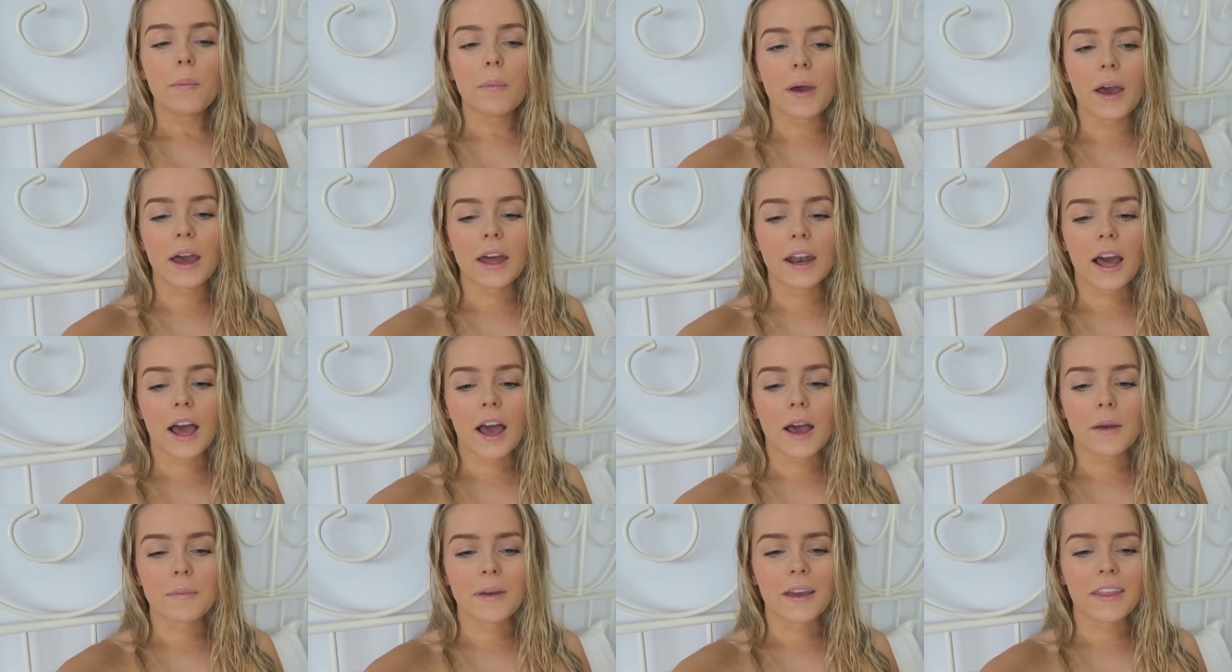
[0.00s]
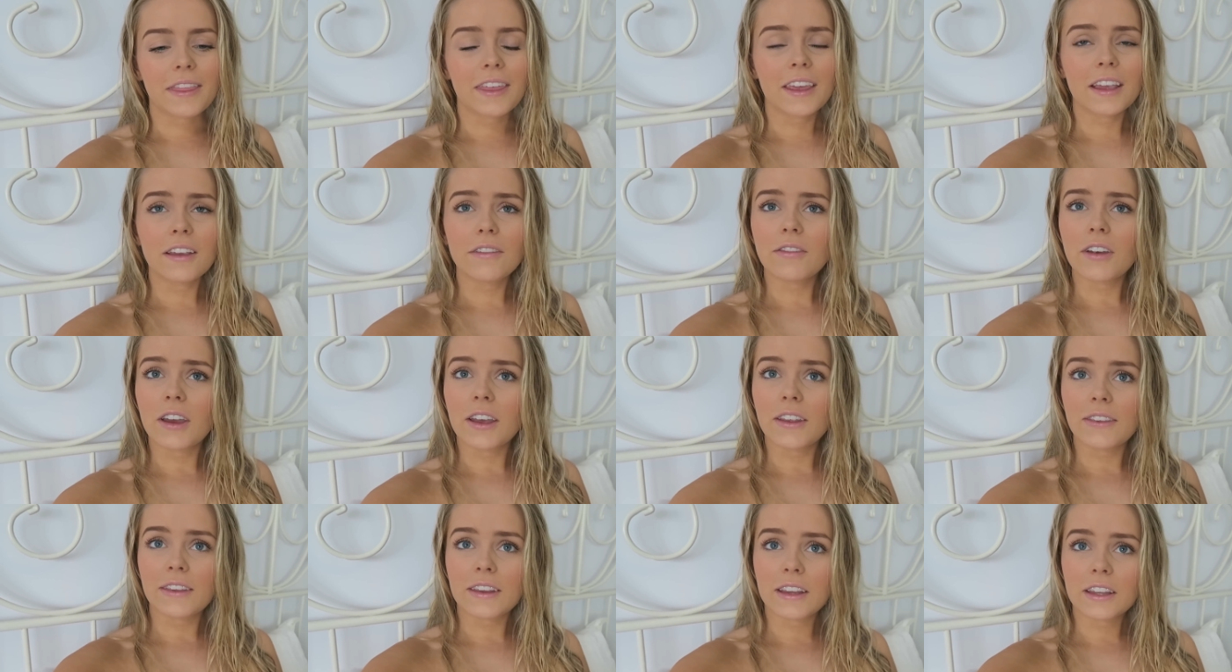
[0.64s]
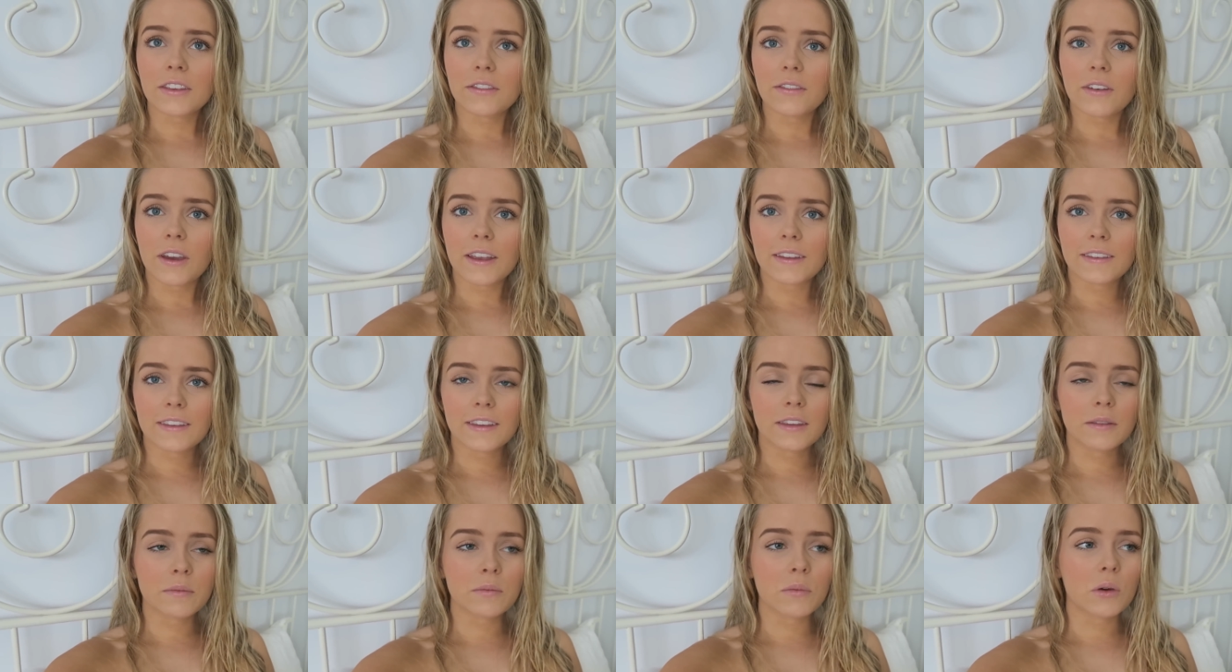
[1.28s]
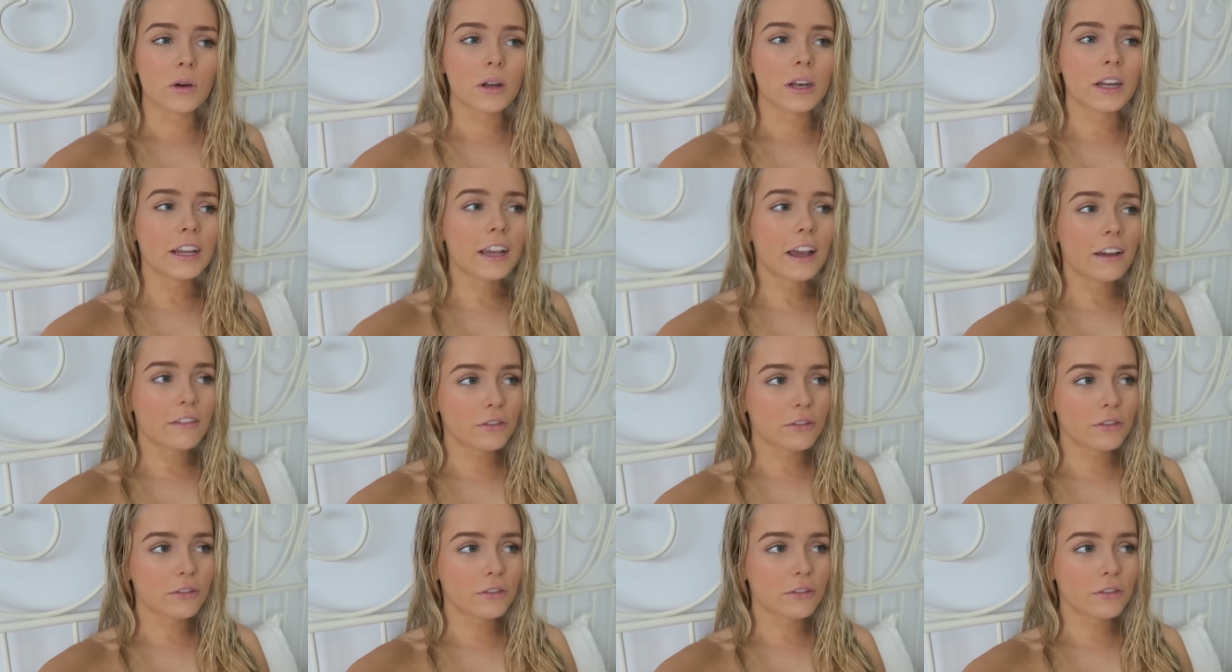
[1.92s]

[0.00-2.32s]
But I think first things first this morning,